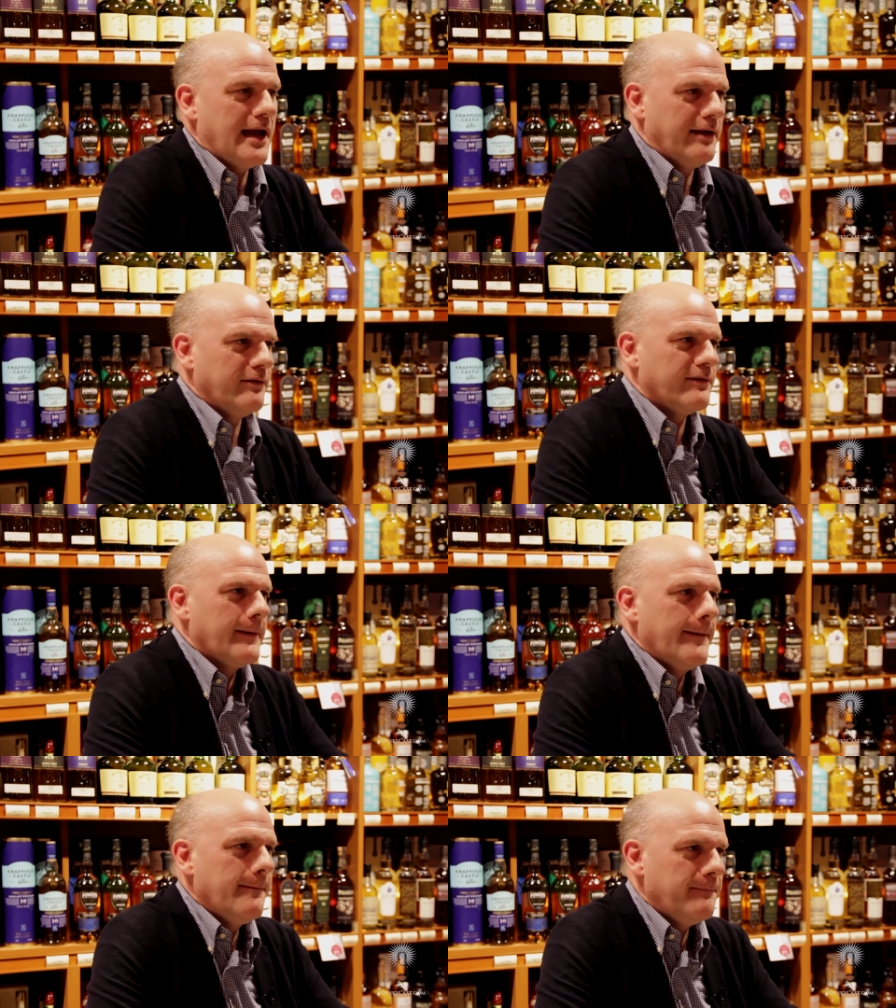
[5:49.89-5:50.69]
And
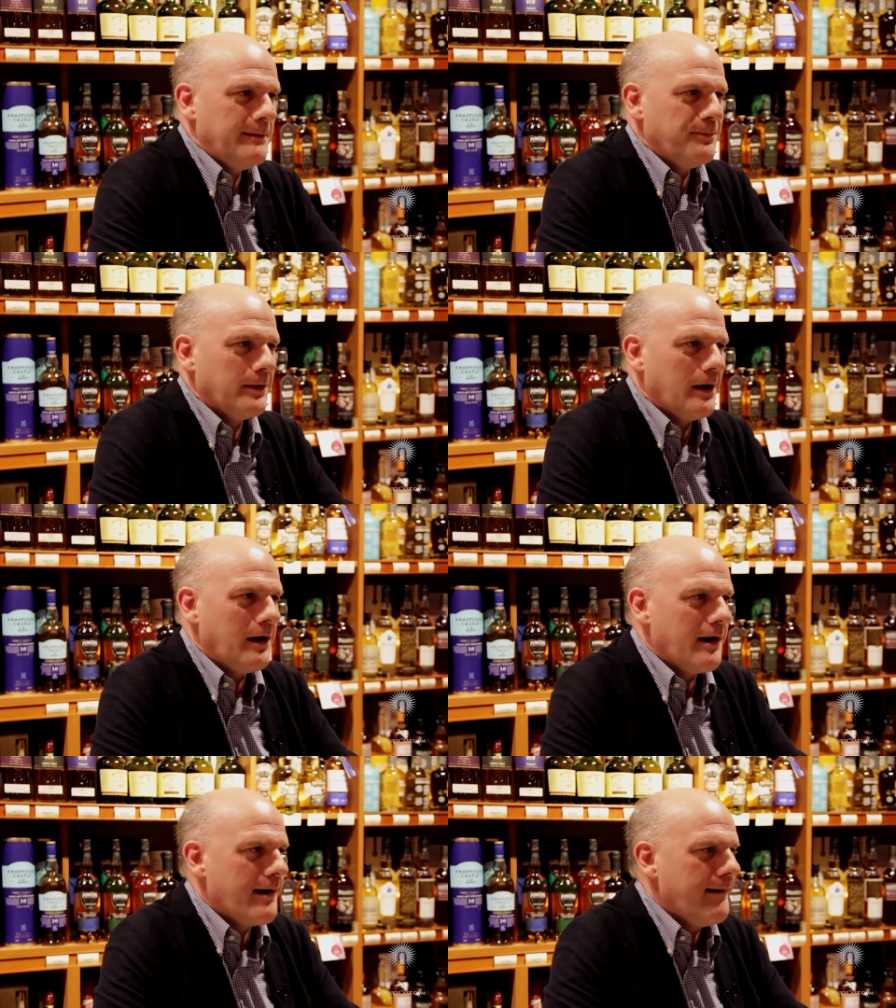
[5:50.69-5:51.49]
people
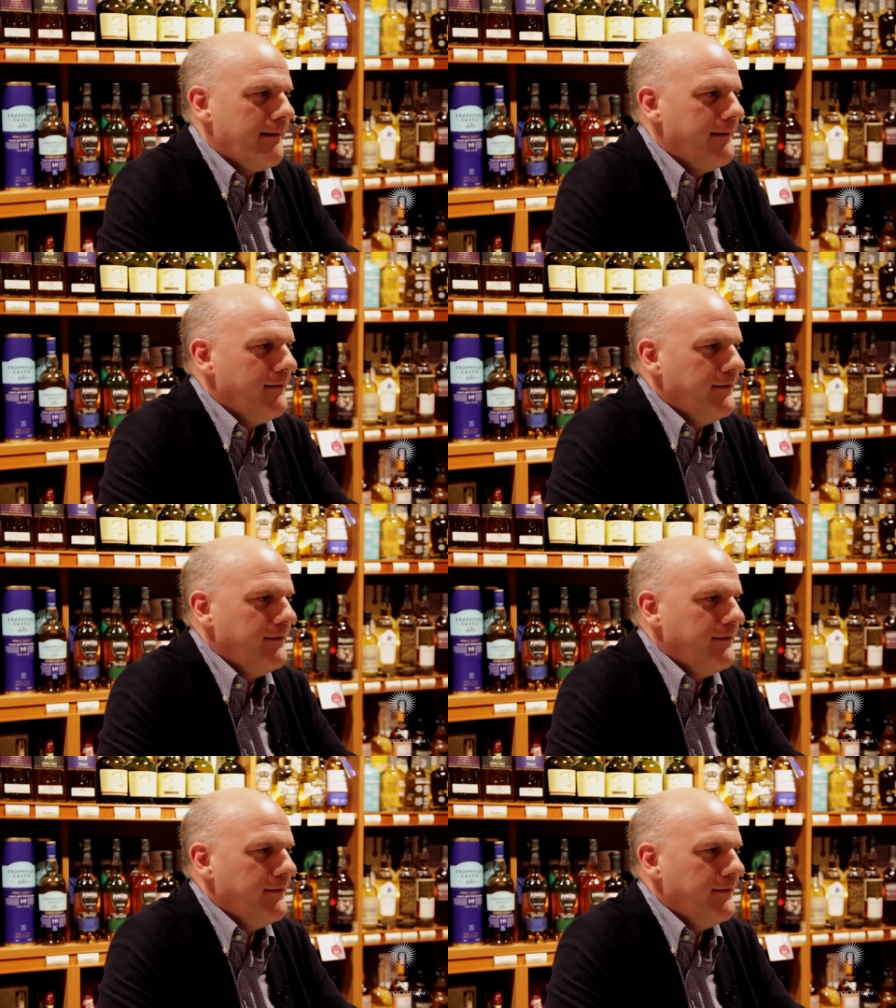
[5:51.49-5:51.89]
are